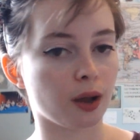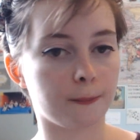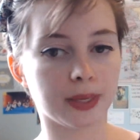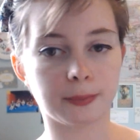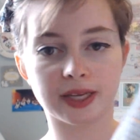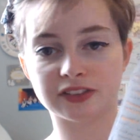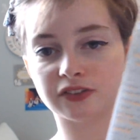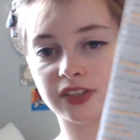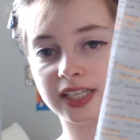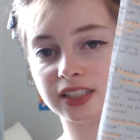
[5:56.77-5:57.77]
a big
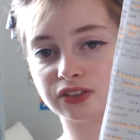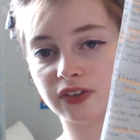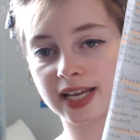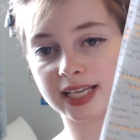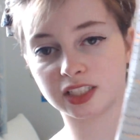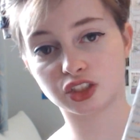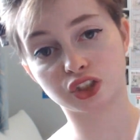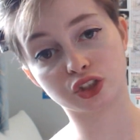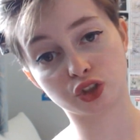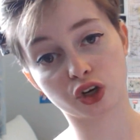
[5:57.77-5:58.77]
piece of these for
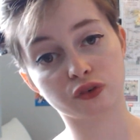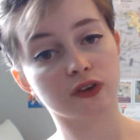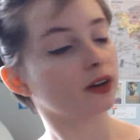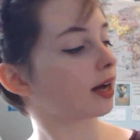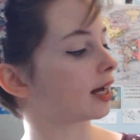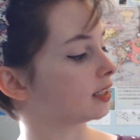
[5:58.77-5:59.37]
each genre,